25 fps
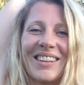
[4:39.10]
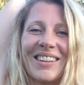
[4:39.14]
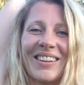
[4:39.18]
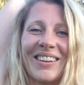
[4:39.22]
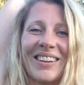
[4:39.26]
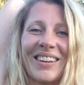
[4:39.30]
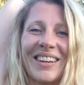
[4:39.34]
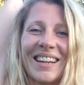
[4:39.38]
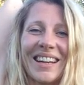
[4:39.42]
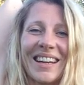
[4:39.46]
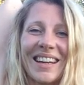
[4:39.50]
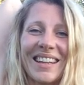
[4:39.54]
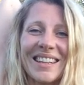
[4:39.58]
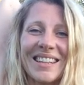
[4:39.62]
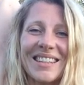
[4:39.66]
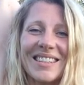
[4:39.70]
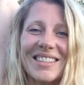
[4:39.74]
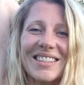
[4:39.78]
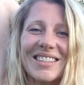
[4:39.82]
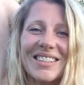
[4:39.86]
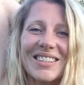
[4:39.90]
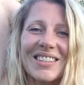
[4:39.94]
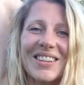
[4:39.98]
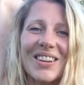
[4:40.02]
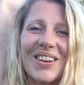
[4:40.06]
Good, and
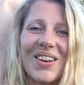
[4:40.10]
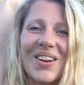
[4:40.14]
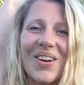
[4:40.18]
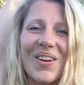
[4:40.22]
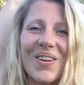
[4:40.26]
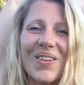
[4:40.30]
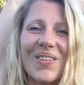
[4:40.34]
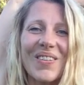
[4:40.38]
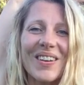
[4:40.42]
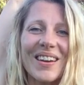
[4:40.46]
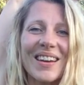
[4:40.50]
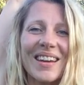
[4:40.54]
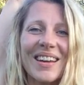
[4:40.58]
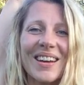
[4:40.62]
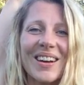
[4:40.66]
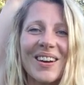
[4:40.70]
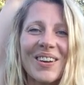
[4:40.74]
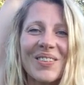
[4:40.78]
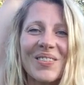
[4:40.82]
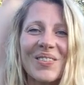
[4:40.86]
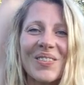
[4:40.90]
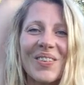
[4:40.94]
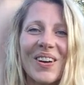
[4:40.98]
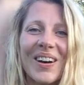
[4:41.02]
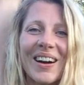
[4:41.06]
then slowly
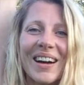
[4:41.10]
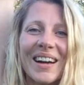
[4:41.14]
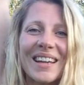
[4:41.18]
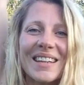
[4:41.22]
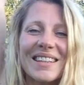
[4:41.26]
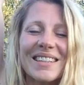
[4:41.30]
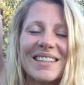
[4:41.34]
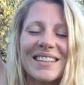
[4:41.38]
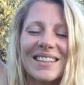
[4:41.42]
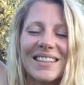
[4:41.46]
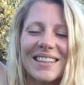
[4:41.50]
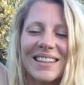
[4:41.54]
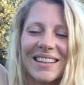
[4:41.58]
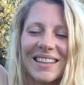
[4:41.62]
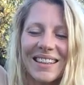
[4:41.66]
unwind.